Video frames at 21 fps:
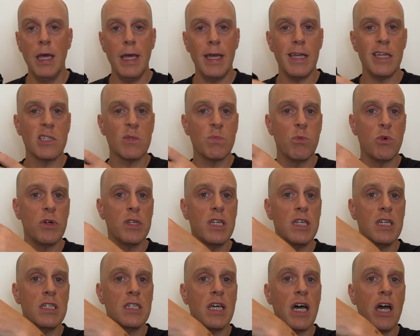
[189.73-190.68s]
It's more the
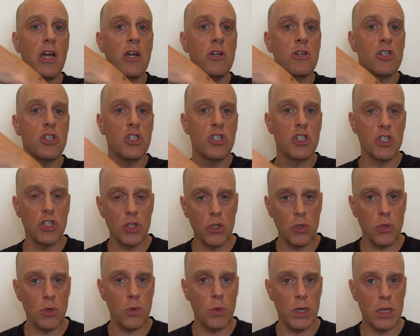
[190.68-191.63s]
entire
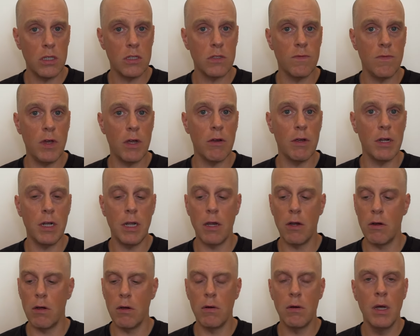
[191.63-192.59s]
shoe is very
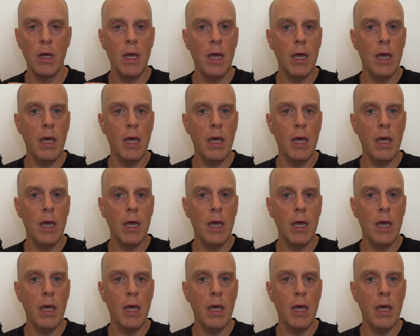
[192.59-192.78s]
narrow.